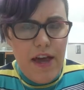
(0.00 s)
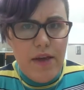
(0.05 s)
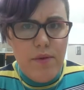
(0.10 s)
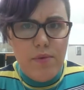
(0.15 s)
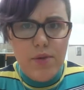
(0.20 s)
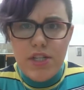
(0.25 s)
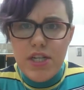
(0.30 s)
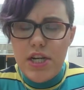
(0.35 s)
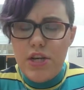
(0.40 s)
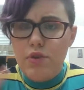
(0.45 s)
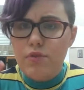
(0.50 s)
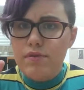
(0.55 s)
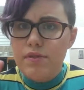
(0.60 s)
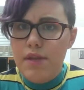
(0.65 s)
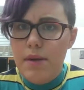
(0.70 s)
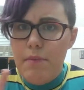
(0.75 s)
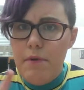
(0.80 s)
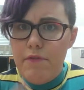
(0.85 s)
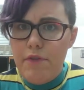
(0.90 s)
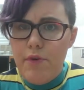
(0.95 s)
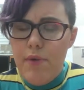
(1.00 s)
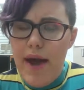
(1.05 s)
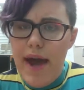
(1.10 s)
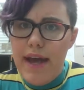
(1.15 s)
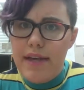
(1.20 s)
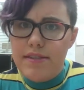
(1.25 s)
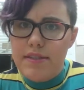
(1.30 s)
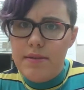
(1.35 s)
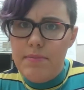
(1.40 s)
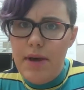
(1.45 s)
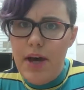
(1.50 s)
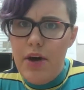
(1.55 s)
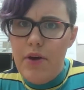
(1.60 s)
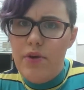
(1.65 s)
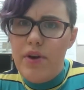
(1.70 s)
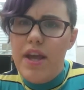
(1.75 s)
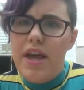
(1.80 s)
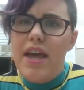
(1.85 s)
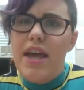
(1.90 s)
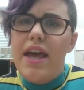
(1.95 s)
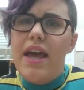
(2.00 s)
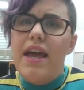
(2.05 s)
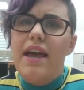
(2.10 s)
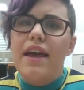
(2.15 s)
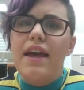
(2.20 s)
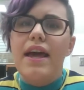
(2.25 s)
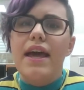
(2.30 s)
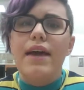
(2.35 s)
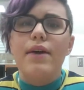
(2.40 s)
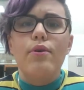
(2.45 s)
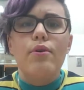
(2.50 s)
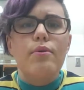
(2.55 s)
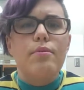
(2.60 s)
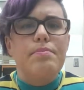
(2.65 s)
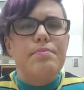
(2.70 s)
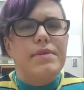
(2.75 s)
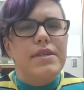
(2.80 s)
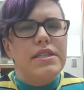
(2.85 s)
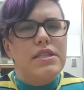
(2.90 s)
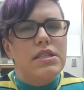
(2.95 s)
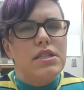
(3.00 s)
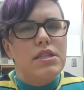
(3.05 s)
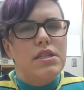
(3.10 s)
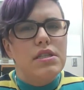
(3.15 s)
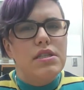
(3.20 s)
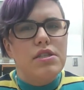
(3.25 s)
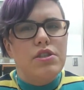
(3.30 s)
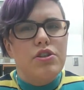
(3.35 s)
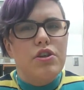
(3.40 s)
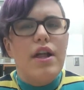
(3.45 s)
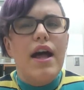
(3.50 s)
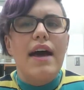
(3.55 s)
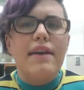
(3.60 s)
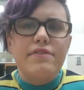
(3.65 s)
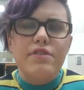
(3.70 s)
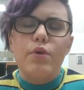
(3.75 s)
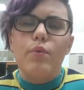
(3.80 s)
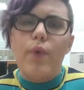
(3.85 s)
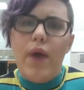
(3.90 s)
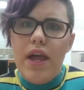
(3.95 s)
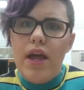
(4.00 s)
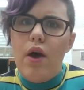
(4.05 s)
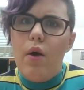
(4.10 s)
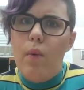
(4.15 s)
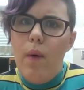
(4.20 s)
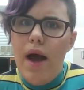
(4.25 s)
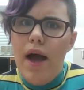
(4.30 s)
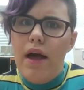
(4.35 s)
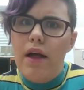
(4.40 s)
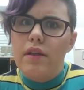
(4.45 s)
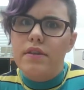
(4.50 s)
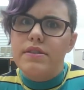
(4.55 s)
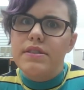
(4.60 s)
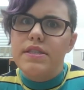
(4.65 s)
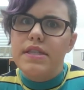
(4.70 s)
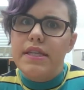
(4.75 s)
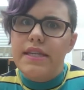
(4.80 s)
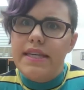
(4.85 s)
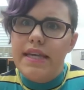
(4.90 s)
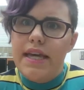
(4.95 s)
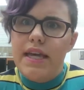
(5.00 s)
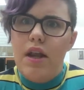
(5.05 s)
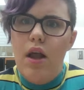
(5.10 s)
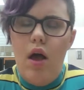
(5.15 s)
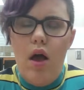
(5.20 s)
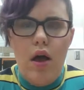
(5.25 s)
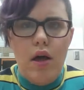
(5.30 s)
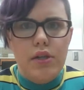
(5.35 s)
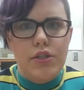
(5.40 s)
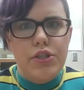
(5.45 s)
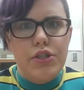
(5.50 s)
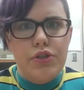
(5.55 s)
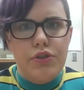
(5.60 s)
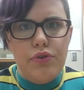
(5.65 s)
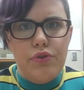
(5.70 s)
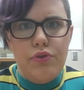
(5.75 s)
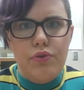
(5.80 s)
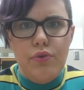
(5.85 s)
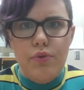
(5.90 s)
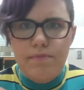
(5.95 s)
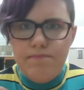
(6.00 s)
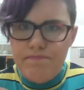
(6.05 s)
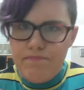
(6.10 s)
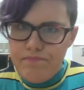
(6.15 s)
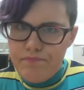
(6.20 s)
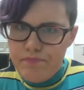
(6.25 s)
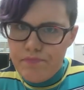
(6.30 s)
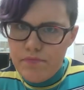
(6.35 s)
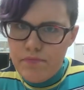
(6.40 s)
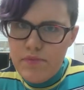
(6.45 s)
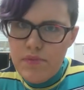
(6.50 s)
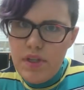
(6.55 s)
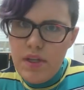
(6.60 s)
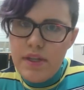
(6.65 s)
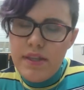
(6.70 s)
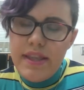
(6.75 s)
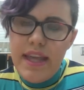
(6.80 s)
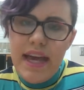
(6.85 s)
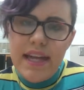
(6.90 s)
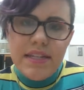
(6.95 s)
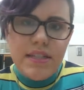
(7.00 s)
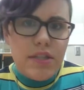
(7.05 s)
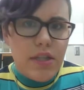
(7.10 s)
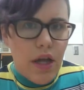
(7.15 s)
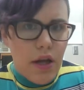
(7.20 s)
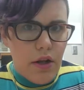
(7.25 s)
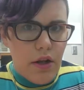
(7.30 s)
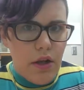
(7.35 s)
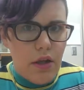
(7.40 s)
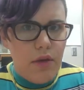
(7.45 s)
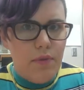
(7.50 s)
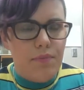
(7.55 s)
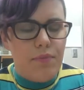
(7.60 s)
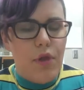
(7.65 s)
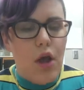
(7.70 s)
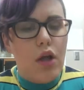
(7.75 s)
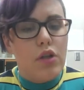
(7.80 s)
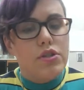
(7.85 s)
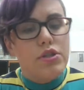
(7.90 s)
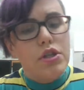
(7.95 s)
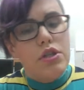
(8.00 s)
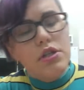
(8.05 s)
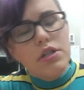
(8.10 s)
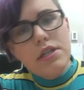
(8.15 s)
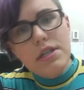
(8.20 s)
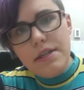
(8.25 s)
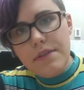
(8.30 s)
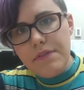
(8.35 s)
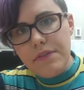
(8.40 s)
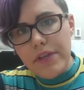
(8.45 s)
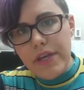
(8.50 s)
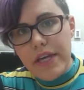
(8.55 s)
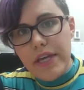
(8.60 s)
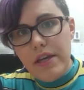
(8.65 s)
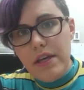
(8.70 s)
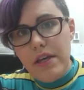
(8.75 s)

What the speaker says: which I know some of you asked about, you'll have to wait a while to get onto that shuttle. Alternatively,